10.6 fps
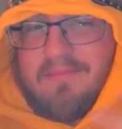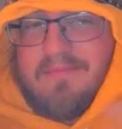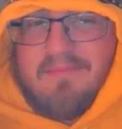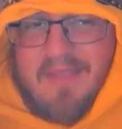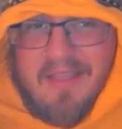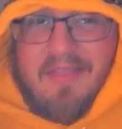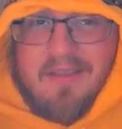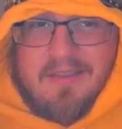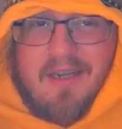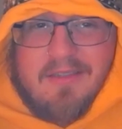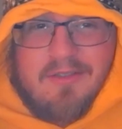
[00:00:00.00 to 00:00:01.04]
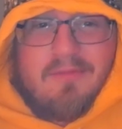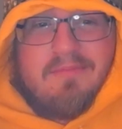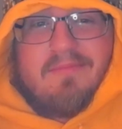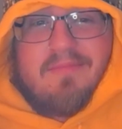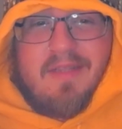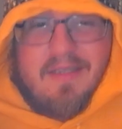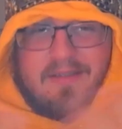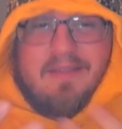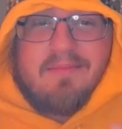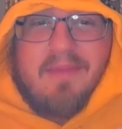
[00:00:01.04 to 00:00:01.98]
in this costume. This
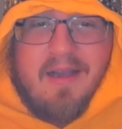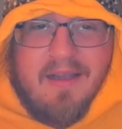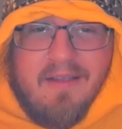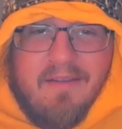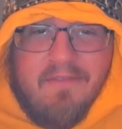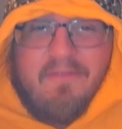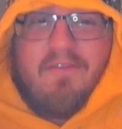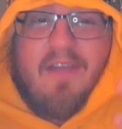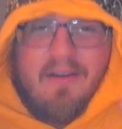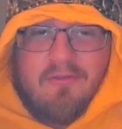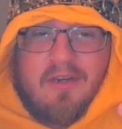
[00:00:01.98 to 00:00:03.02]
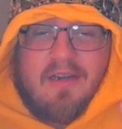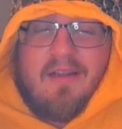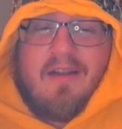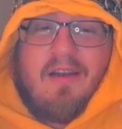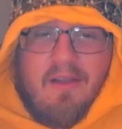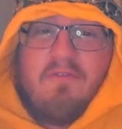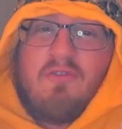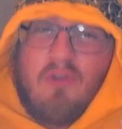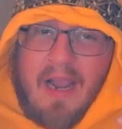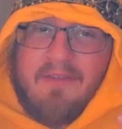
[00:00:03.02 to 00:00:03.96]
is my favorite
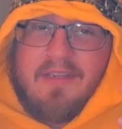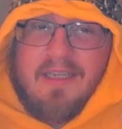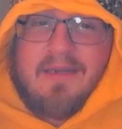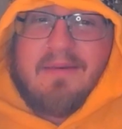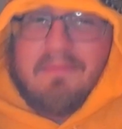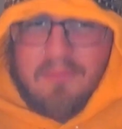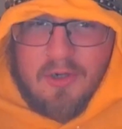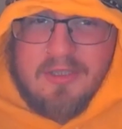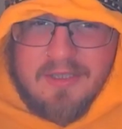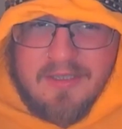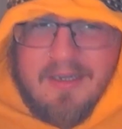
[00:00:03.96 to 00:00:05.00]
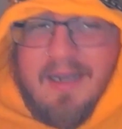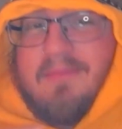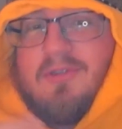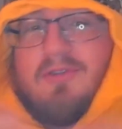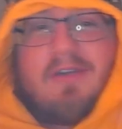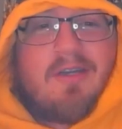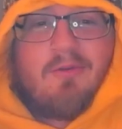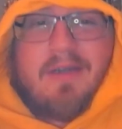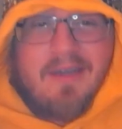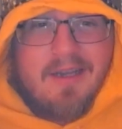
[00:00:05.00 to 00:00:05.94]
Lovecraftian person. I am doing a
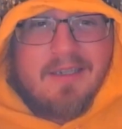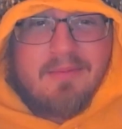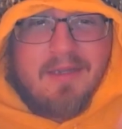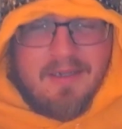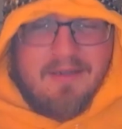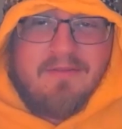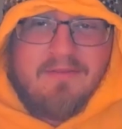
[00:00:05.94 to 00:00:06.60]
quick cosplay of